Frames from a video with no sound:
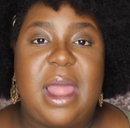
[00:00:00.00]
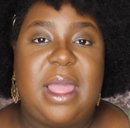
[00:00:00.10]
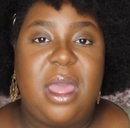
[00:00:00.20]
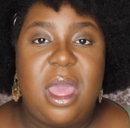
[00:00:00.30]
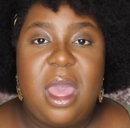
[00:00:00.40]

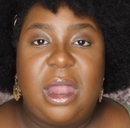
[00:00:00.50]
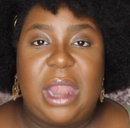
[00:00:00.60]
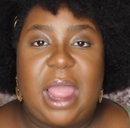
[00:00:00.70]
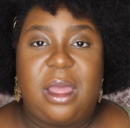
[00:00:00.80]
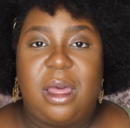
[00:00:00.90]

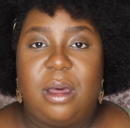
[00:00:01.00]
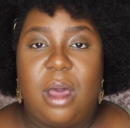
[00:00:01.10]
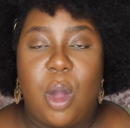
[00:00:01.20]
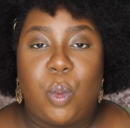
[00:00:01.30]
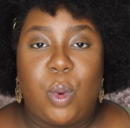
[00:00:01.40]
like
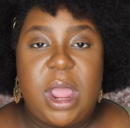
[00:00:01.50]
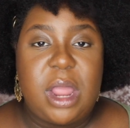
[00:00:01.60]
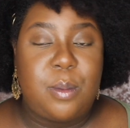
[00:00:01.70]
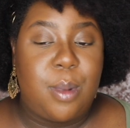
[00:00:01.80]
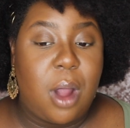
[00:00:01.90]
a
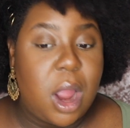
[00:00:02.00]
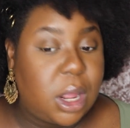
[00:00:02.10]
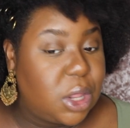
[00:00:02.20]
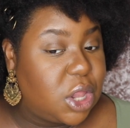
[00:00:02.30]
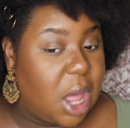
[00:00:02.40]
red
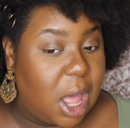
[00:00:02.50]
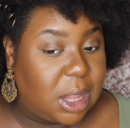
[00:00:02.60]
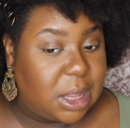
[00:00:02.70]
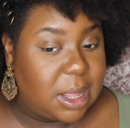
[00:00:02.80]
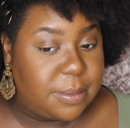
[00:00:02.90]
bark
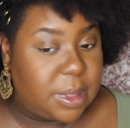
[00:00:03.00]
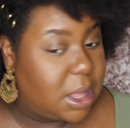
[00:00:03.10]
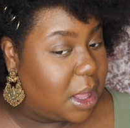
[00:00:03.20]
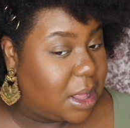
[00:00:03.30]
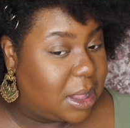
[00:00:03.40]
chocolate,
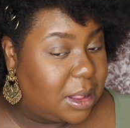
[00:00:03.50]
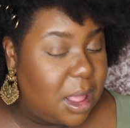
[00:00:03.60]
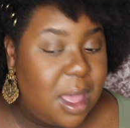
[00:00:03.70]
because